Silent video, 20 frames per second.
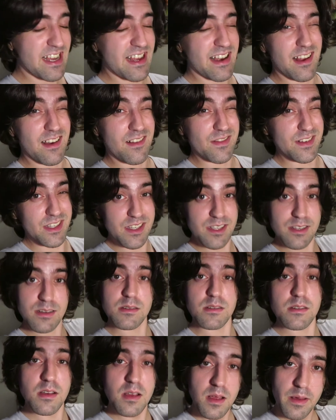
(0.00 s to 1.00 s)
and having
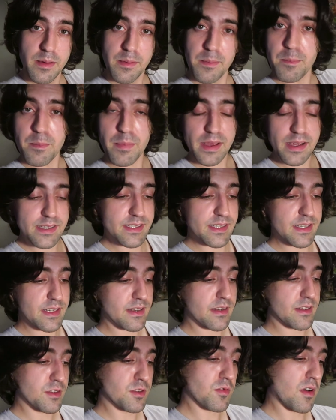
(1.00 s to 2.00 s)
to mix
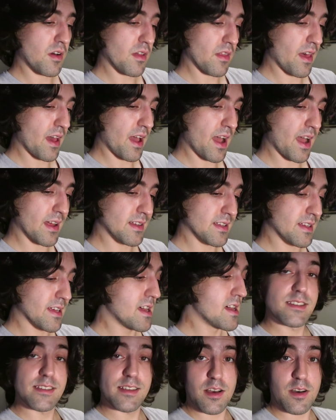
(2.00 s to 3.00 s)
it and do all that.
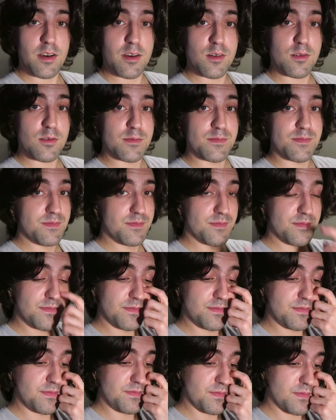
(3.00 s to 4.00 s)
So
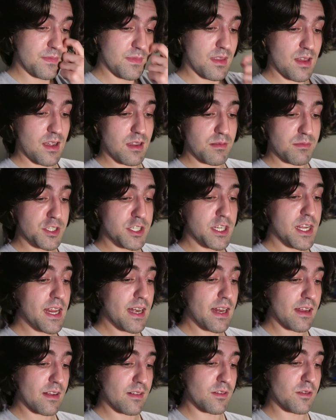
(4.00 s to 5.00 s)
I'm
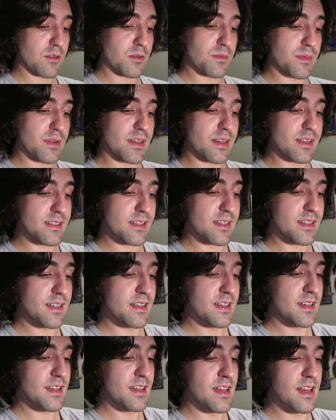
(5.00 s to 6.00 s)
cheating a little bit,
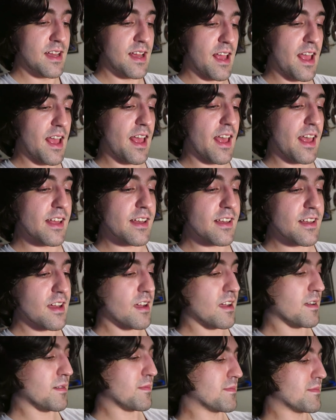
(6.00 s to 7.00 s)
and
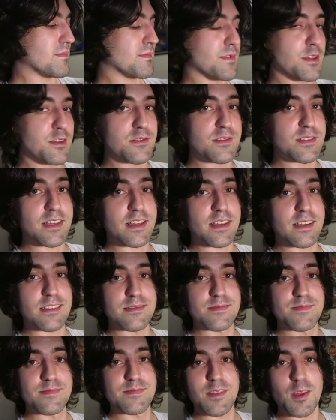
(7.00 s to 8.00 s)
I'm using
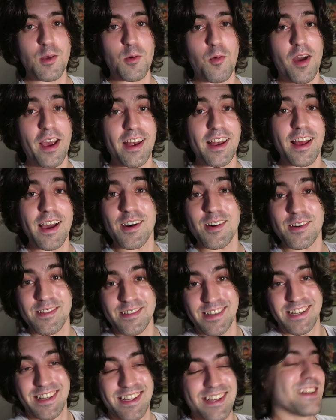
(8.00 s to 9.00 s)

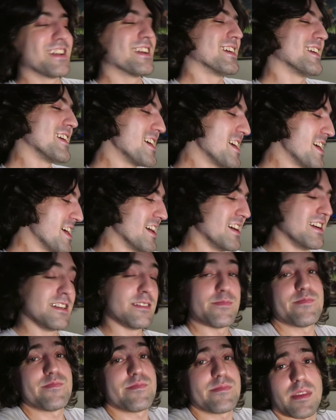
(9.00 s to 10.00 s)
whiteout.
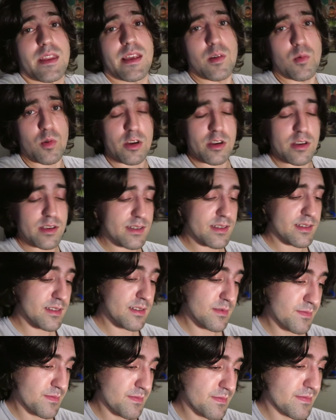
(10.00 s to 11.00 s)
It works.